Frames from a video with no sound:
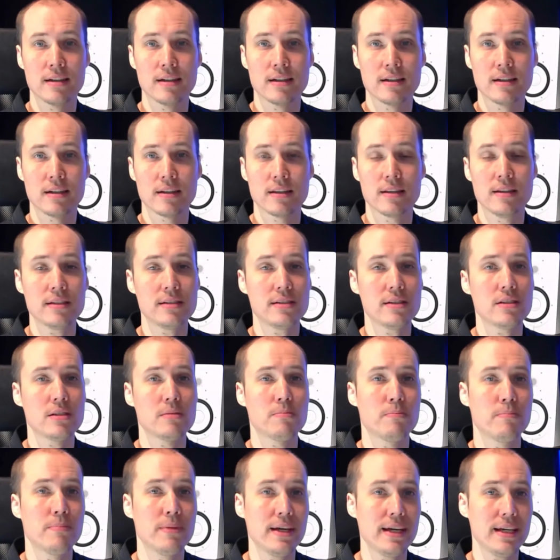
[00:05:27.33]
This is
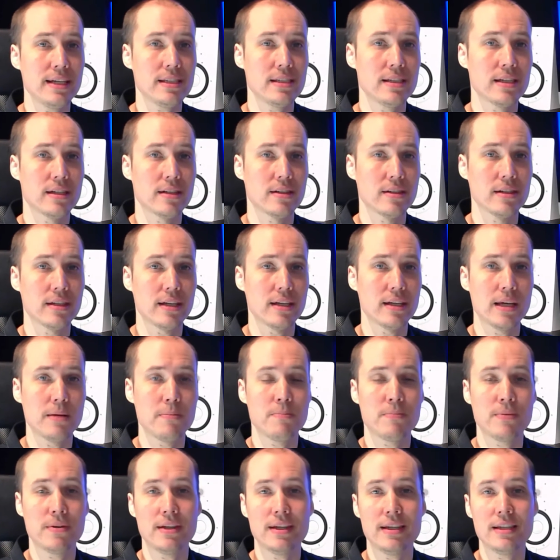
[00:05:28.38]
basically a
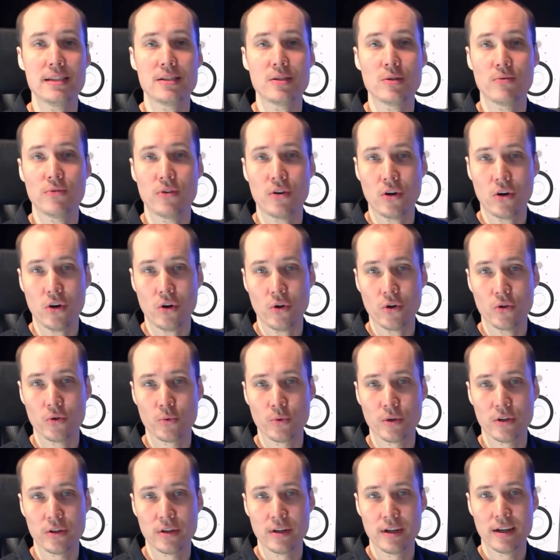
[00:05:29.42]
piece of
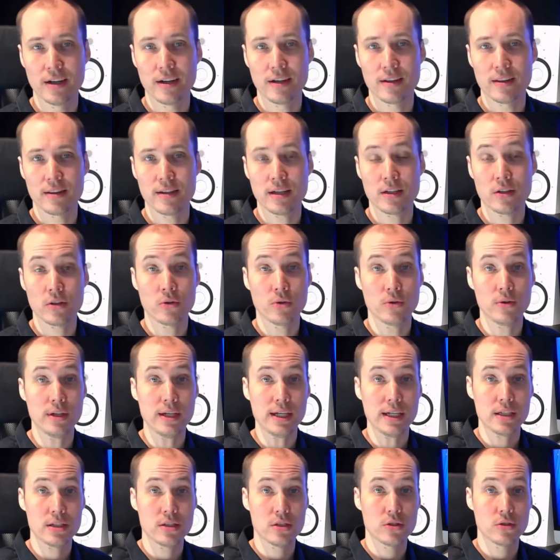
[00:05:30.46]
hardware that
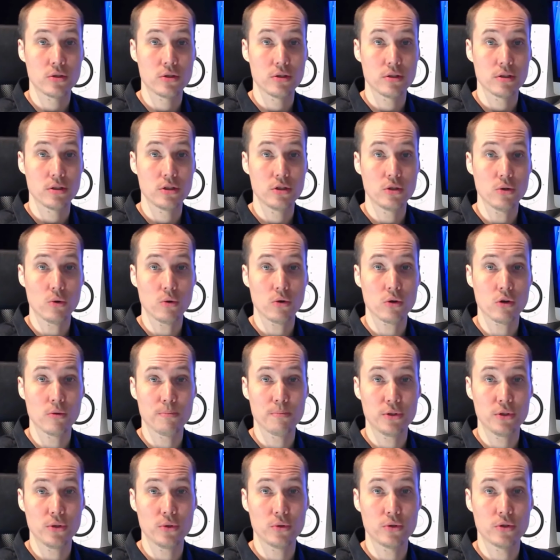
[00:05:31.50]
connects your
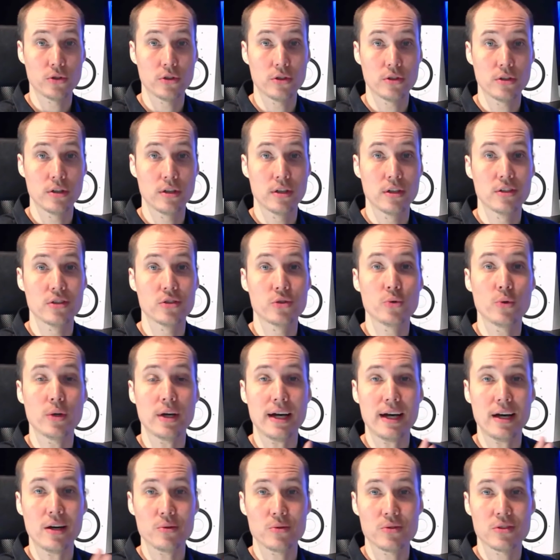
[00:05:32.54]
computer to
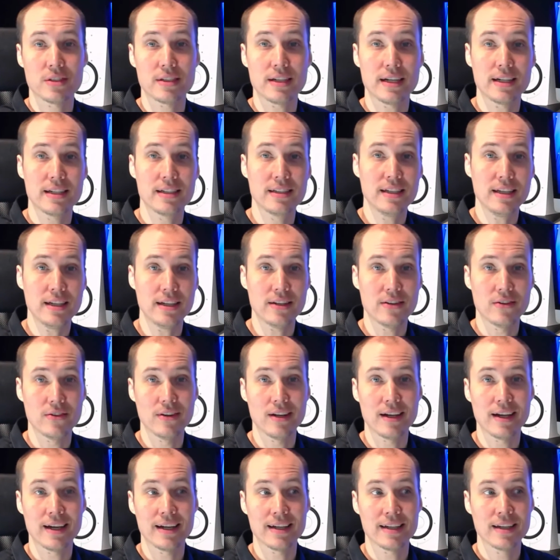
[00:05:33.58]
outside gear
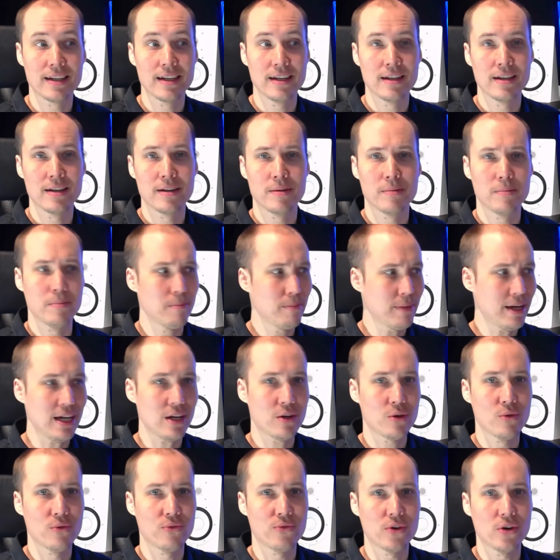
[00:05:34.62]
like
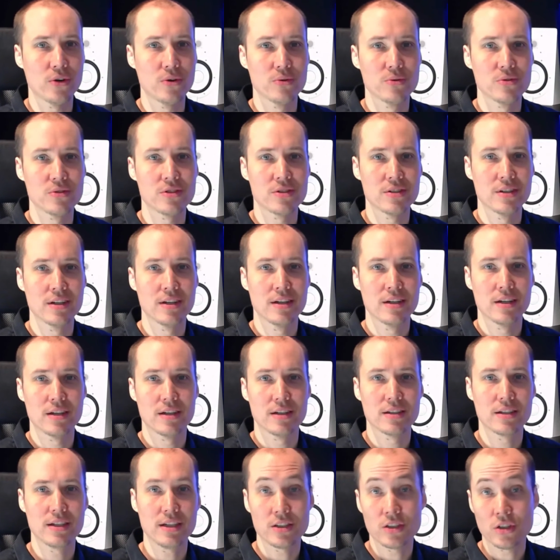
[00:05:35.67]
microphones,
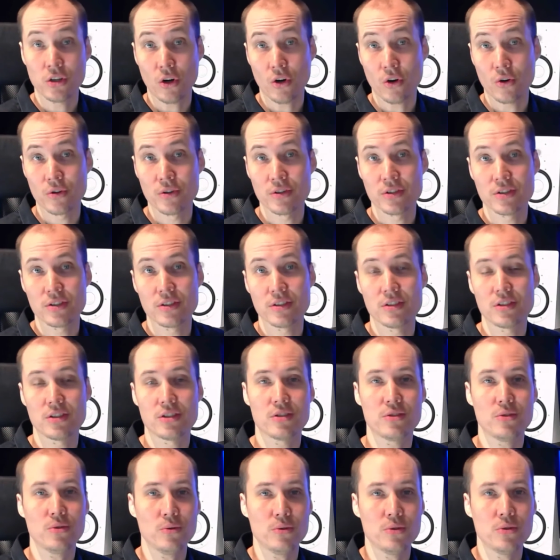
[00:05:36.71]
guitars,
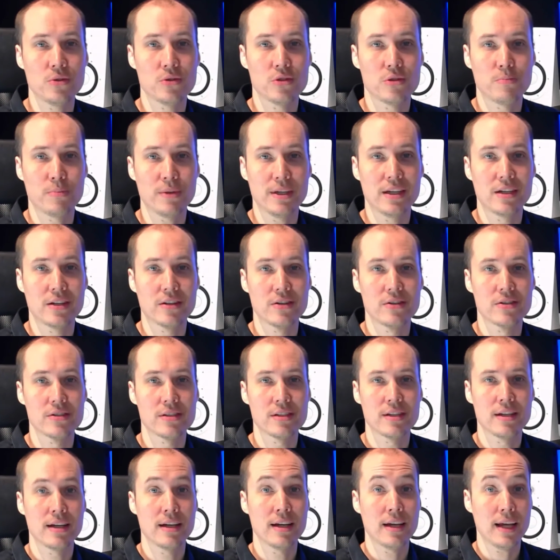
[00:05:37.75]
studio speakers,
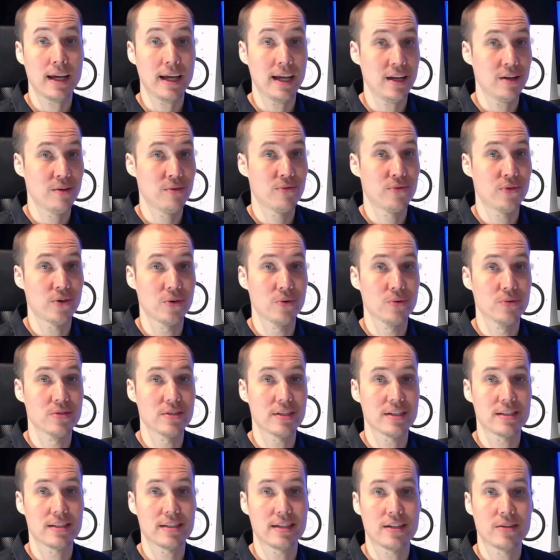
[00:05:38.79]
headphones,
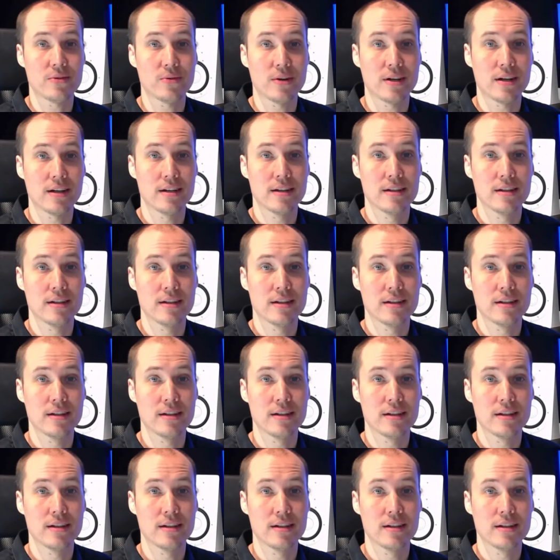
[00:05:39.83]
etc.